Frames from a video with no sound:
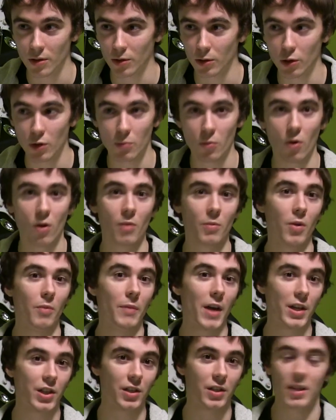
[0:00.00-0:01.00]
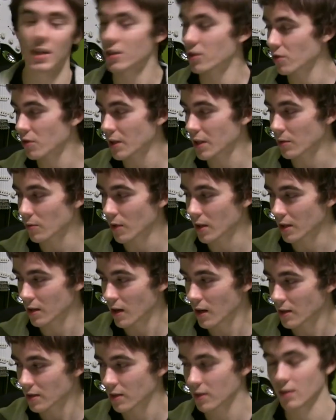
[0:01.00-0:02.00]
learn more about Magic's history and
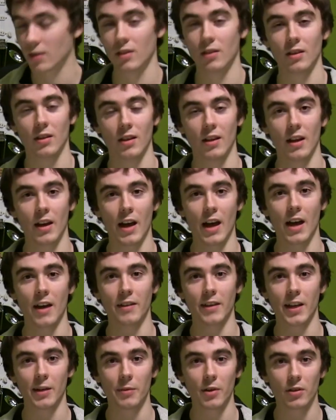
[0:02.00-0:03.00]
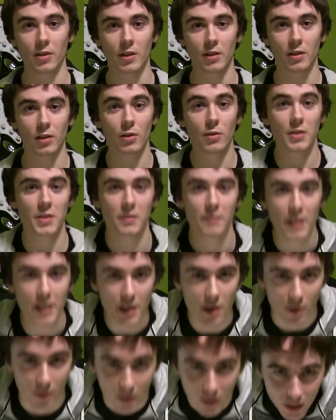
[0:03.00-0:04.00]
whatnot. And that about concludes the
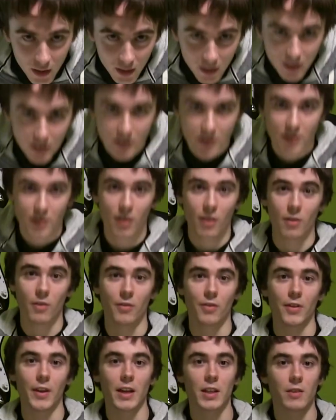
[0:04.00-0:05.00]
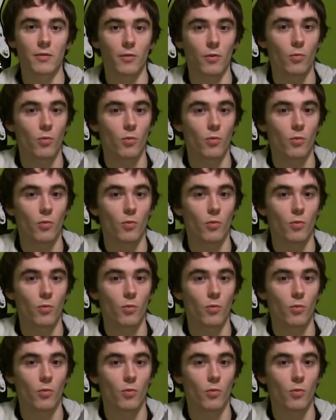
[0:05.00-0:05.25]
video. So thanks for